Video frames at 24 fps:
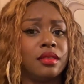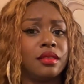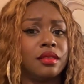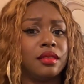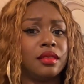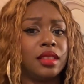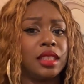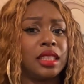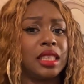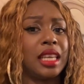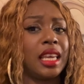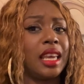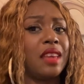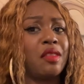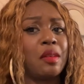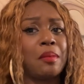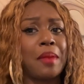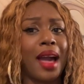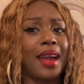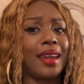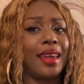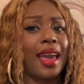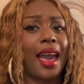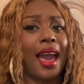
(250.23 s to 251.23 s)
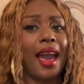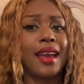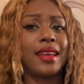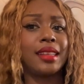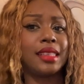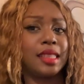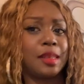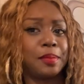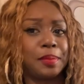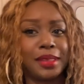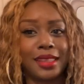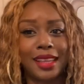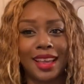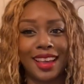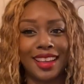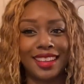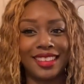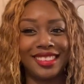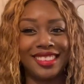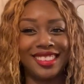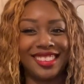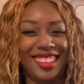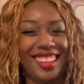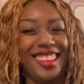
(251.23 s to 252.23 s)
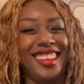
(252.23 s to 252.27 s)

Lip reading: See, even my cat is obsessed.